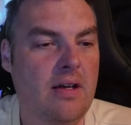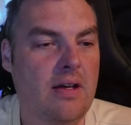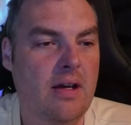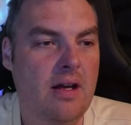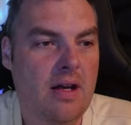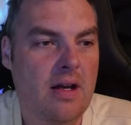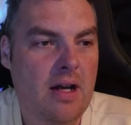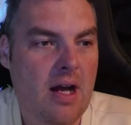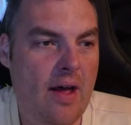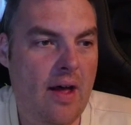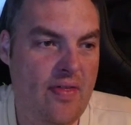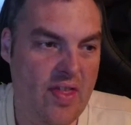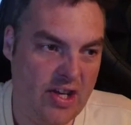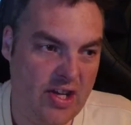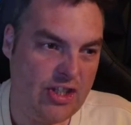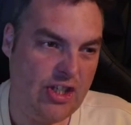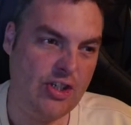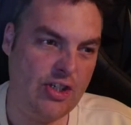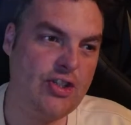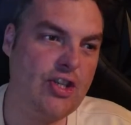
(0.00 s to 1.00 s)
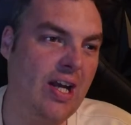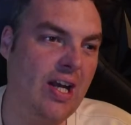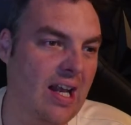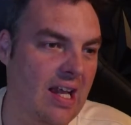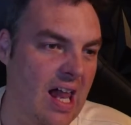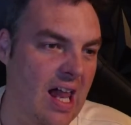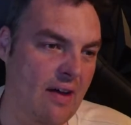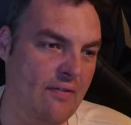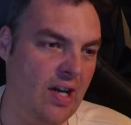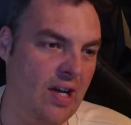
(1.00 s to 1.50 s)
And this is to
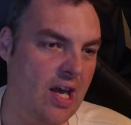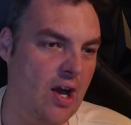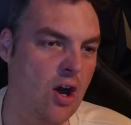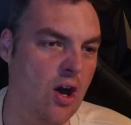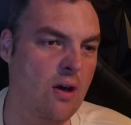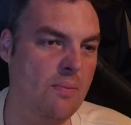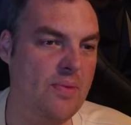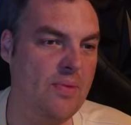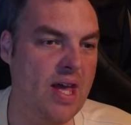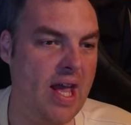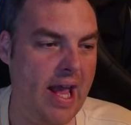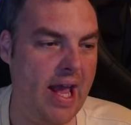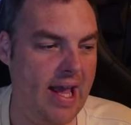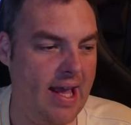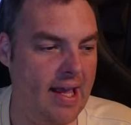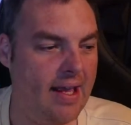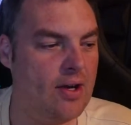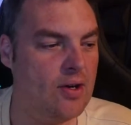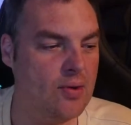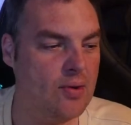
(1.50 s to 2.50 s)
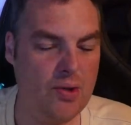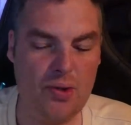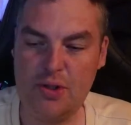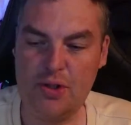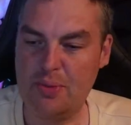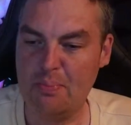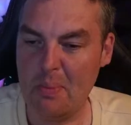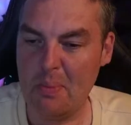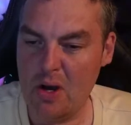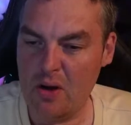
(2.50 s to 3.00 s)
level it up. The Eagles
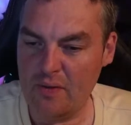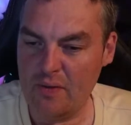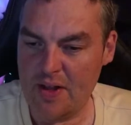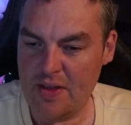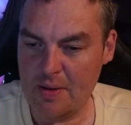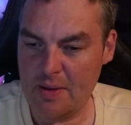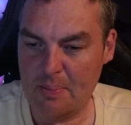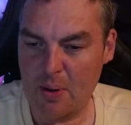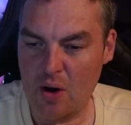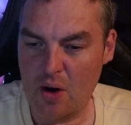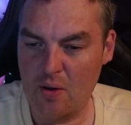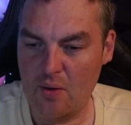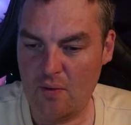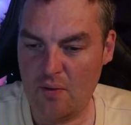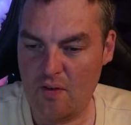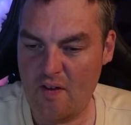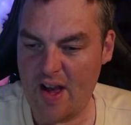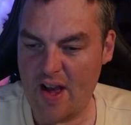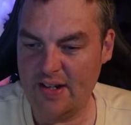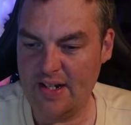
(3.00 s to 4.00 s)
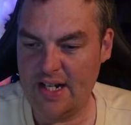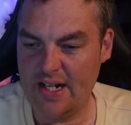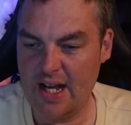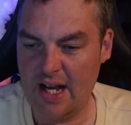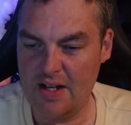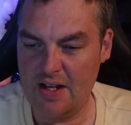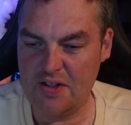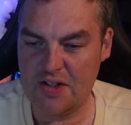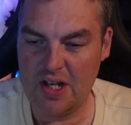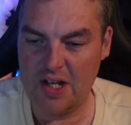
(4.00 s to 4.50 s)
moving the ball very
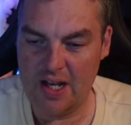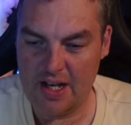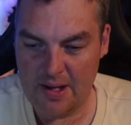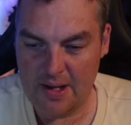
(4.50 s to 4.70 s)
nicely.